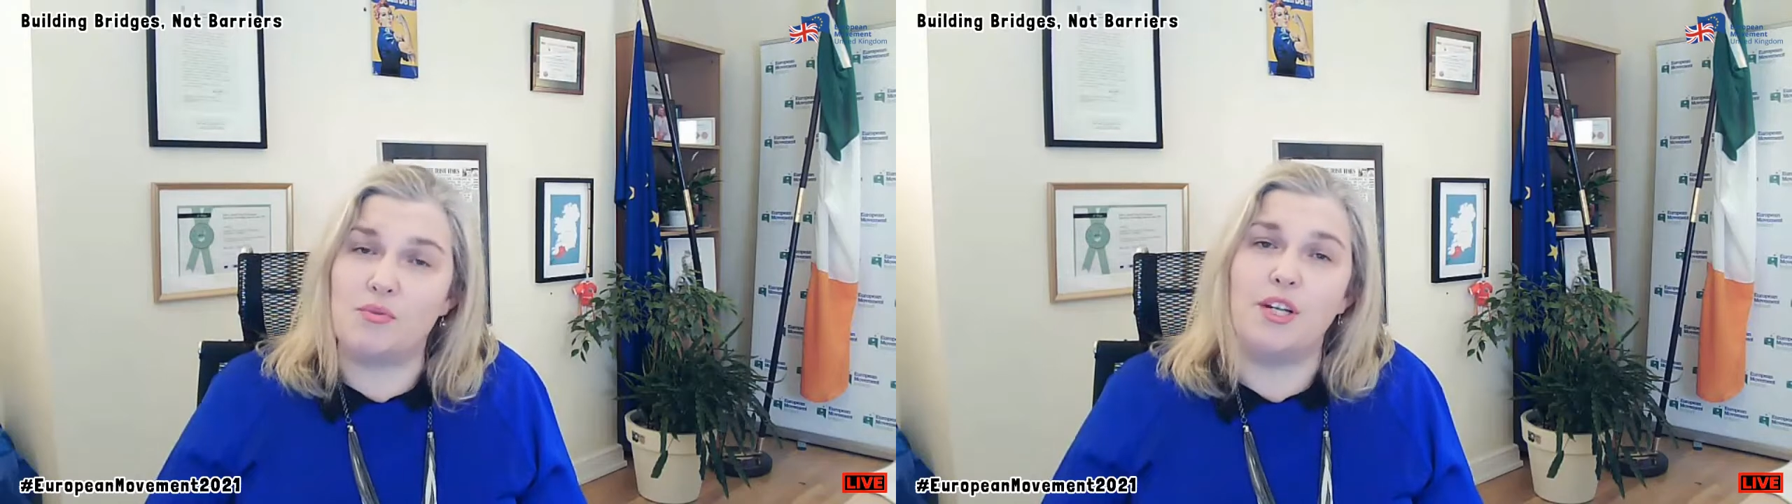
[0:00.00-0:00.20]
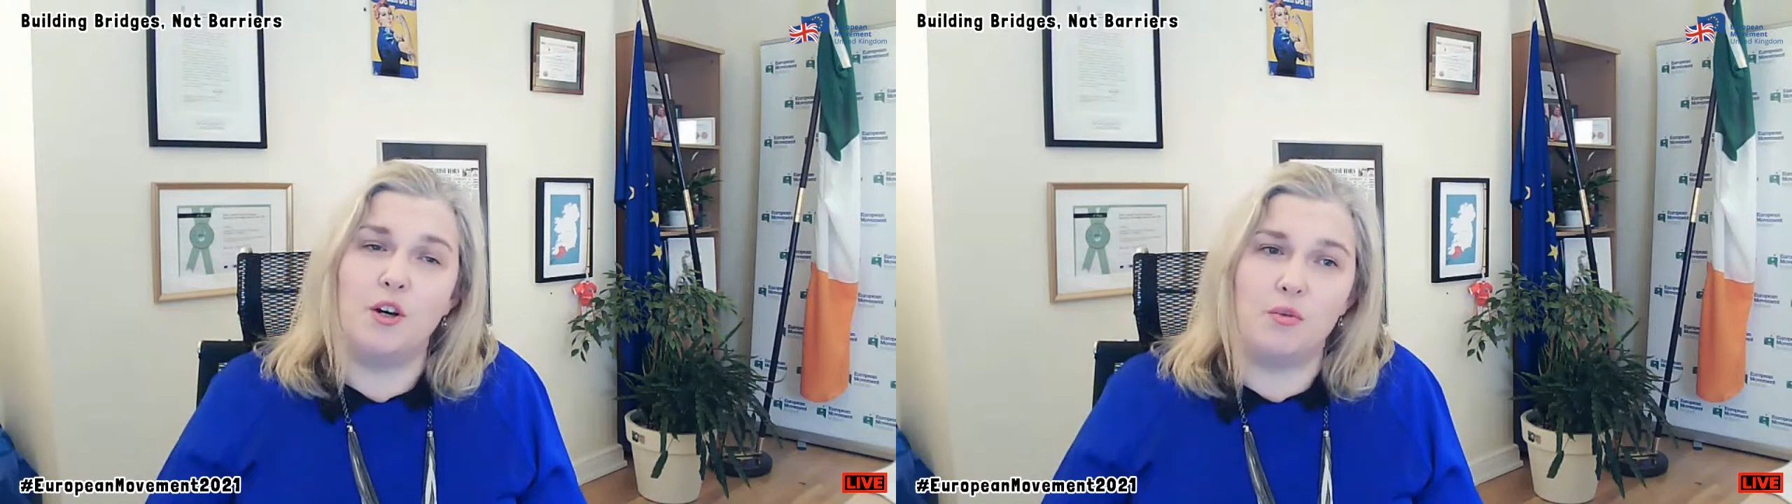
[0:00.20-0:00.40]

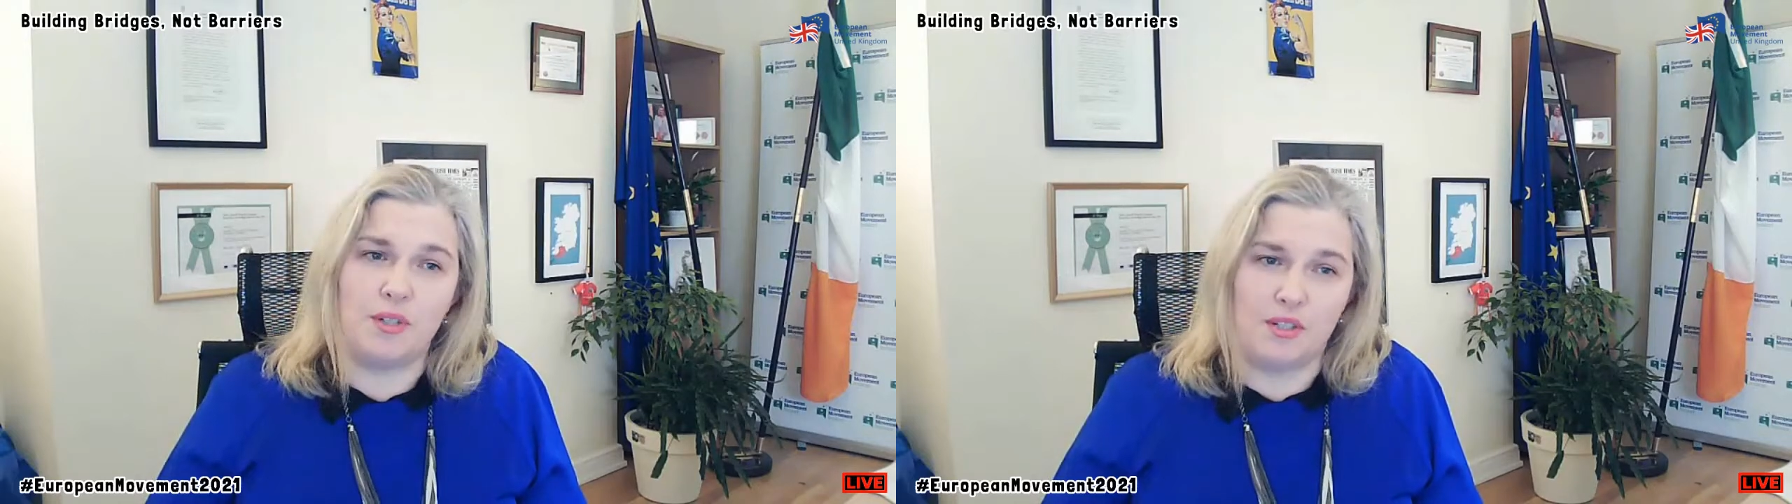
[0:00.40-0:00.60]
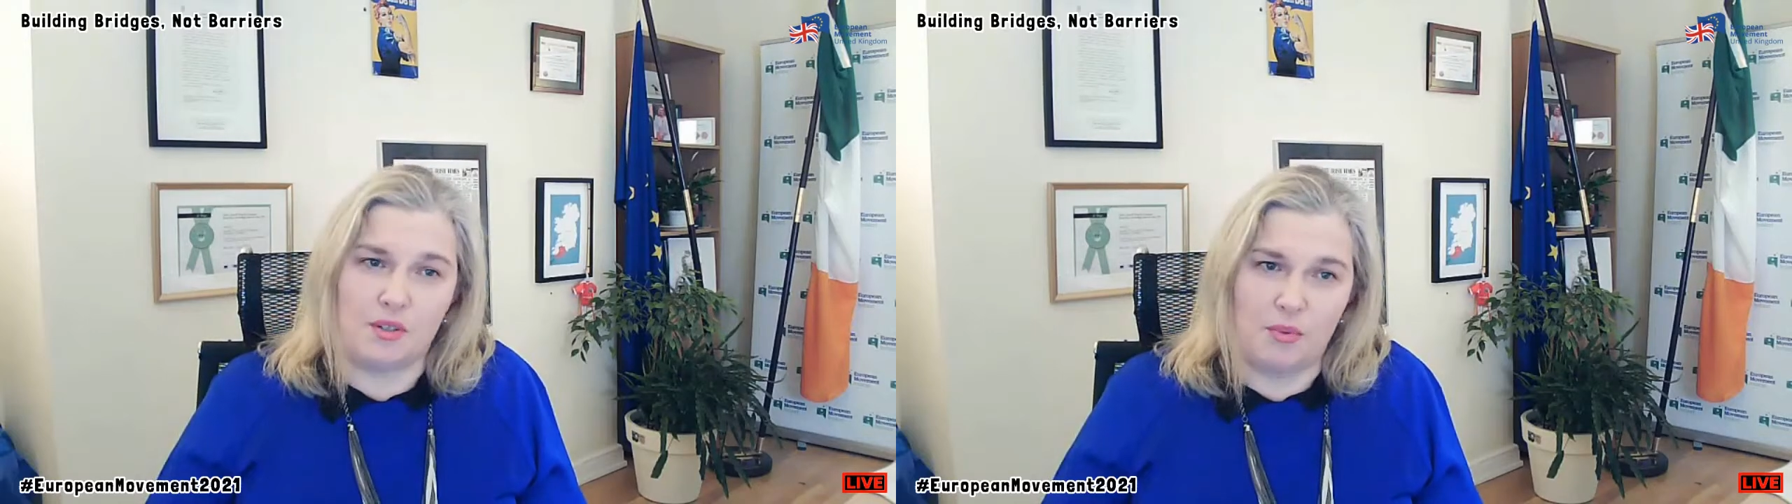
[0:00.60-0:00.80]

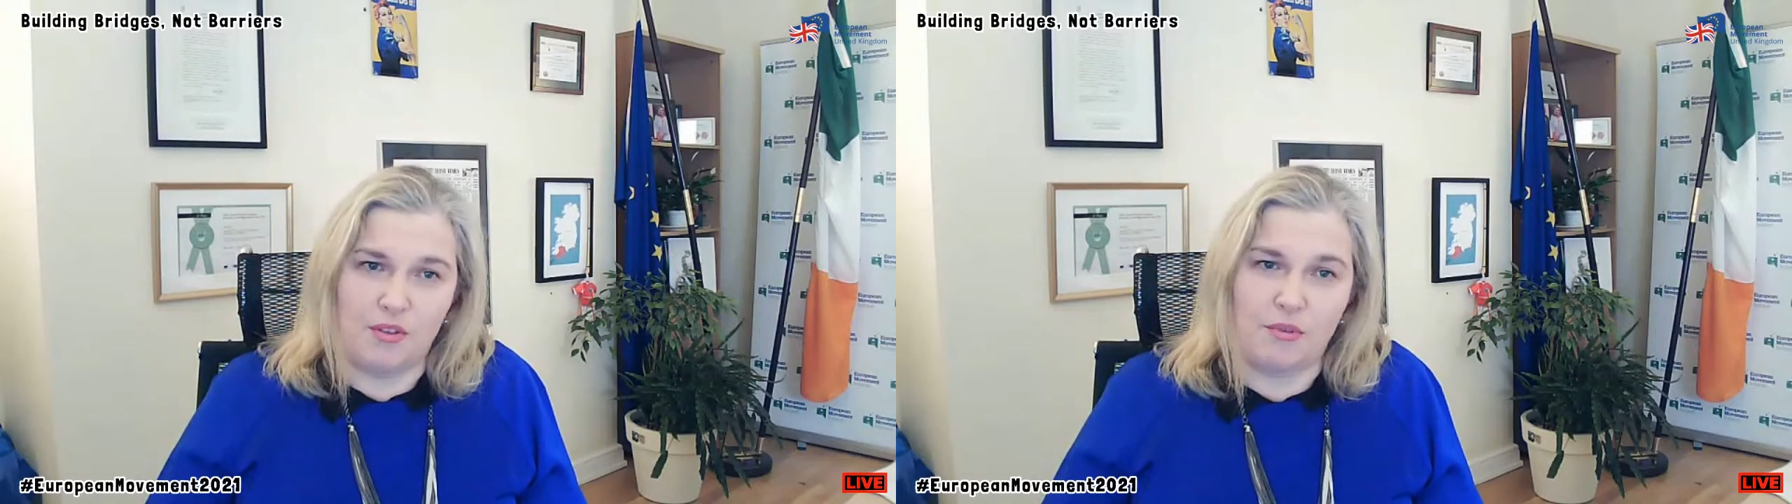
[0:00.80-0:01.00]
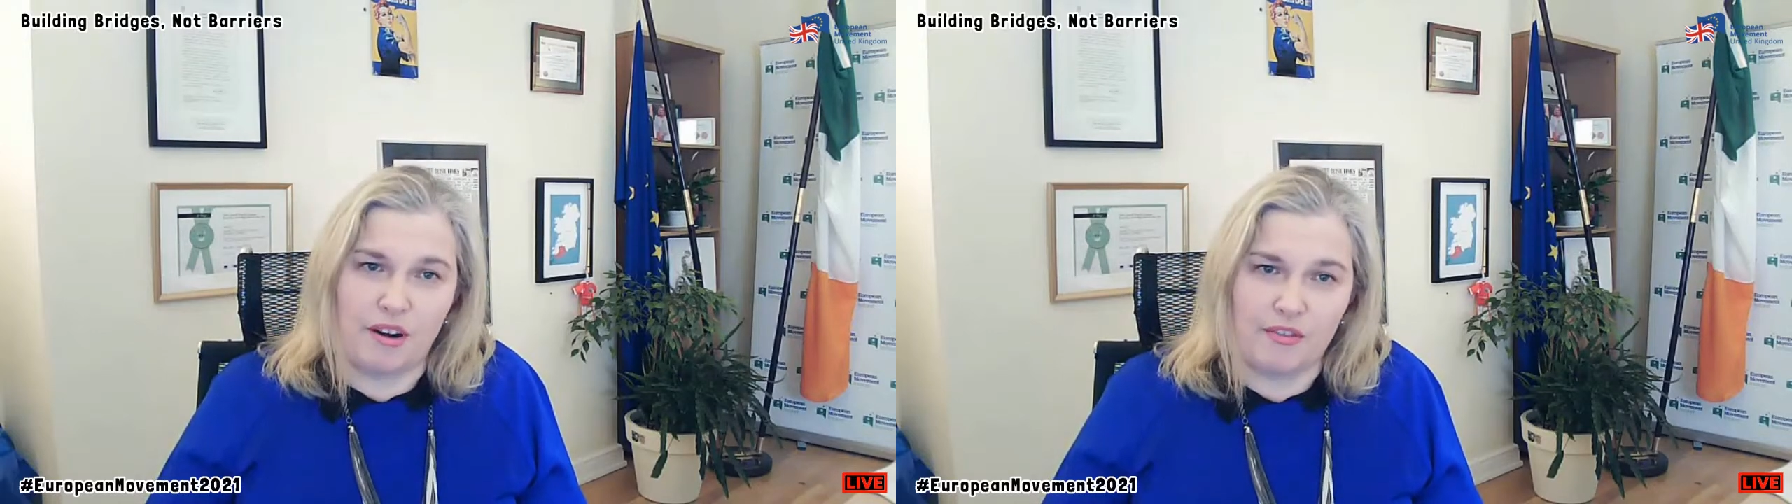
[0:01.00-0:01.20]
reopened with
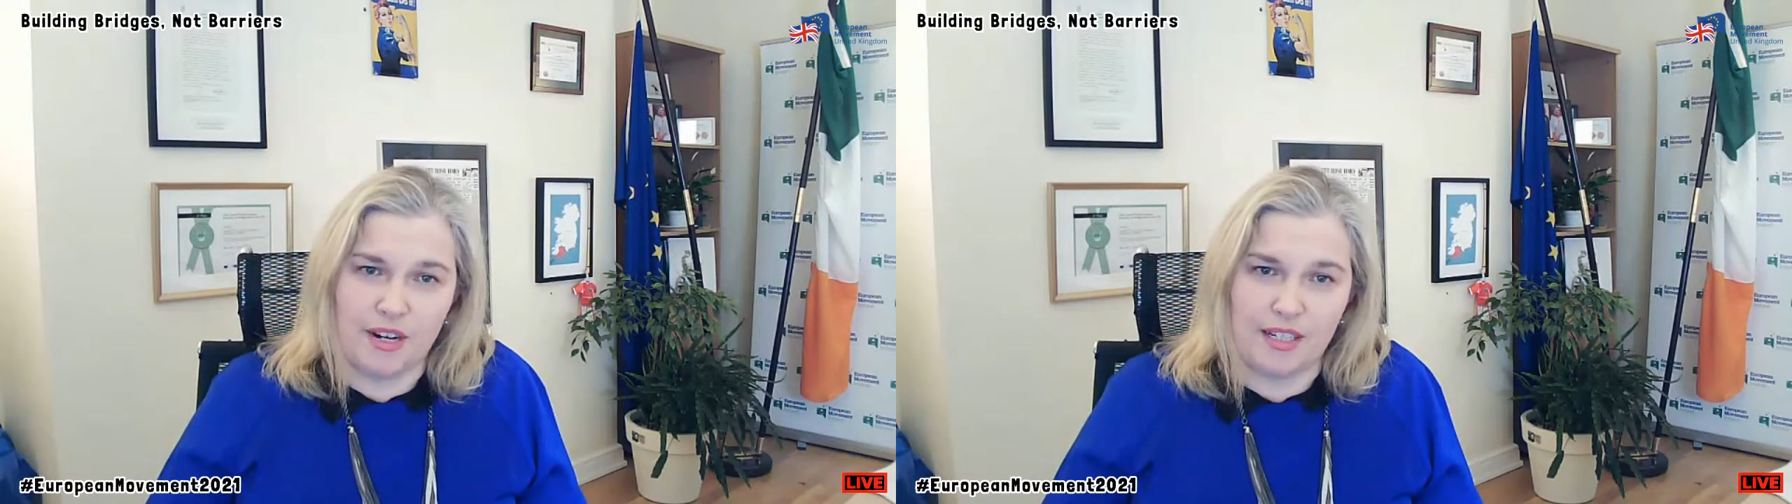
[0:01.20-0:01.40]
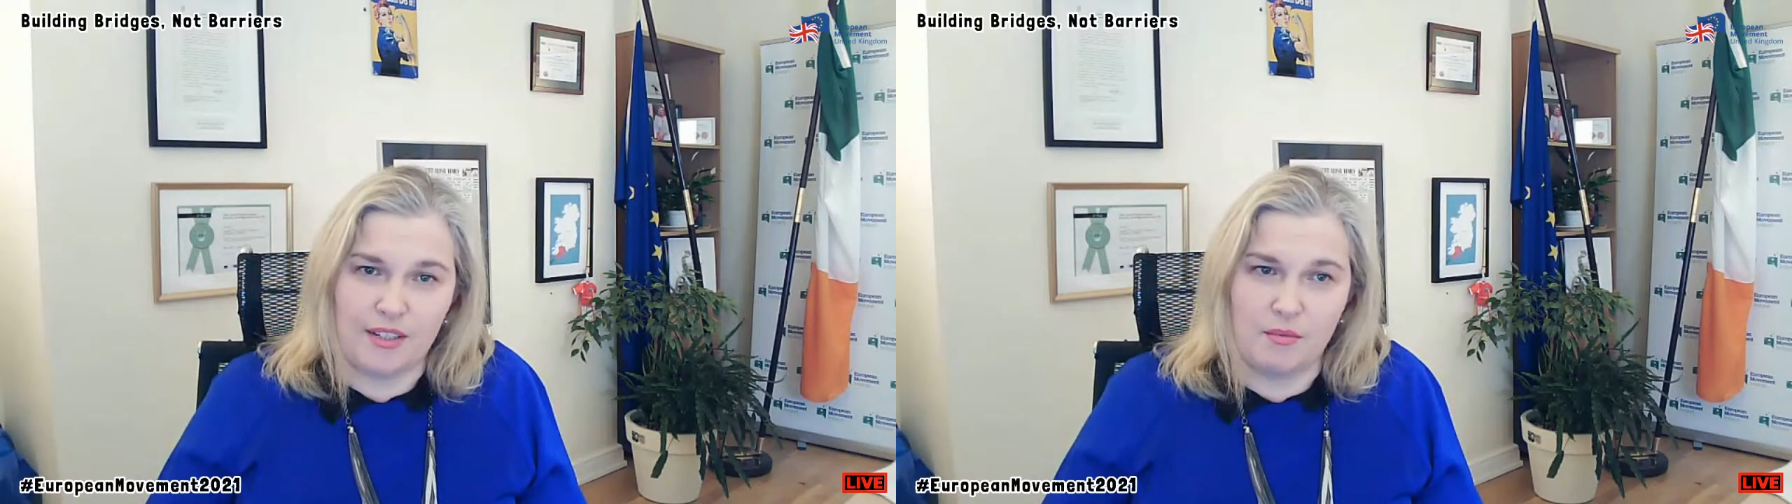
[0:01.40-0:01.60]
the
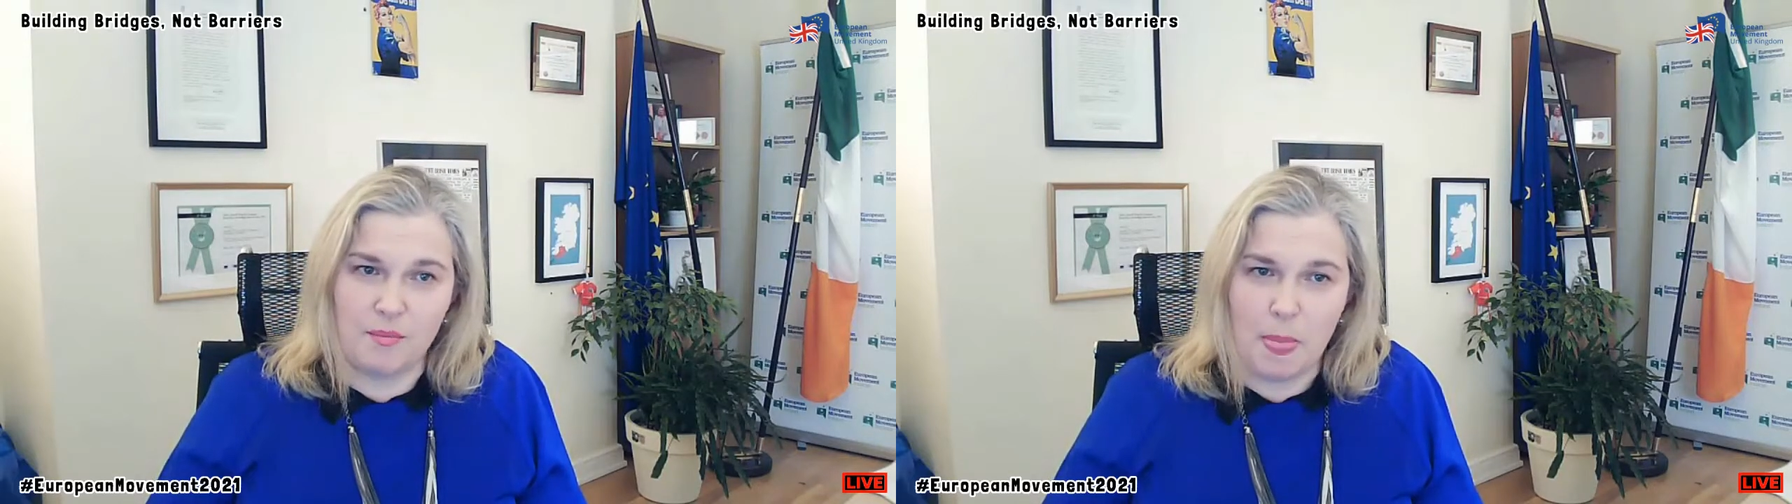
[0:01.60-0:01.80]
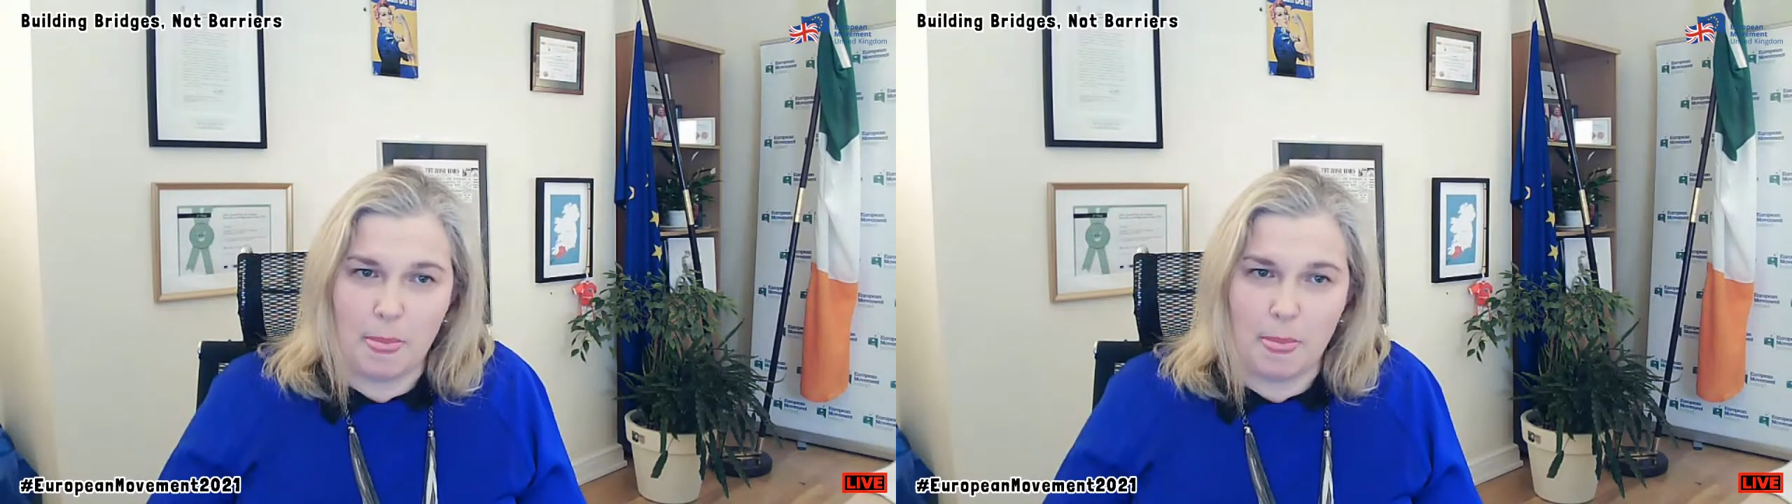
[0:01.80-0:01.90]
referendum.